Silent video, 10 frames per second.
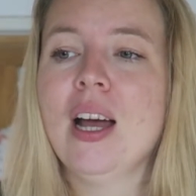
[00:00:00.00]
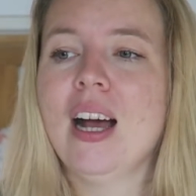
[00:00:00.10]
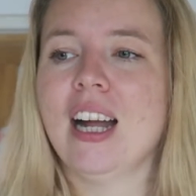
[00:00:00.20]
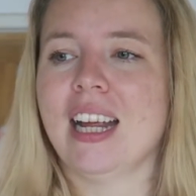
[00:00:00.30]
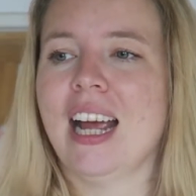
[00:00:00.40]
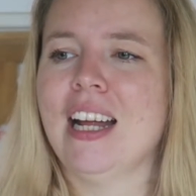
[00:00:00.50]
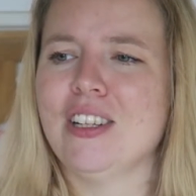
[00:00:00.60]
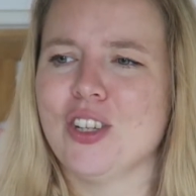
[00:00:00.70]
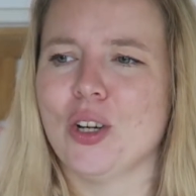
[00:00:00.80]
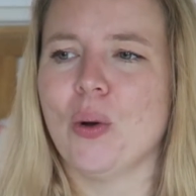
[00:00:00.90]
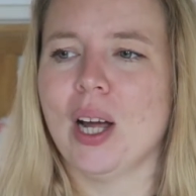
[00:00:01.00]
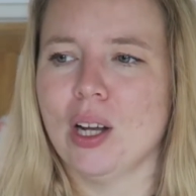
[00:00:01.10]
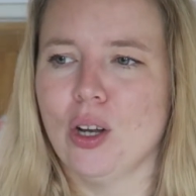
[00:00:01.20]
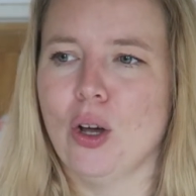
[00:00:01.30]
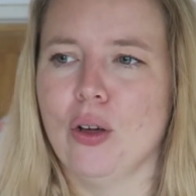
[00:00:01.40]
and it took quite a
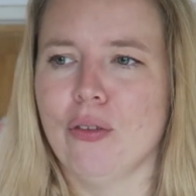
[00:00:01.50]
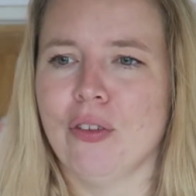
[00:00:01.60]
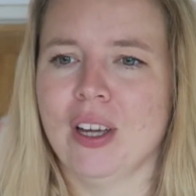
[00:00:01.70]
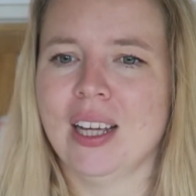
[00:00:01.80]
lot of